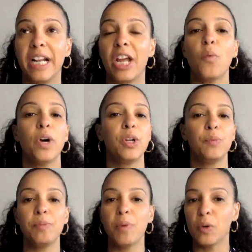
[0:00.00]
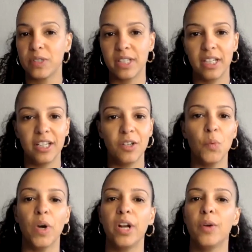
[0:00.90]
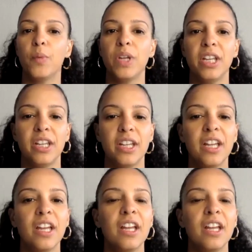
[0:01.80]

Like, what are we posting? What are we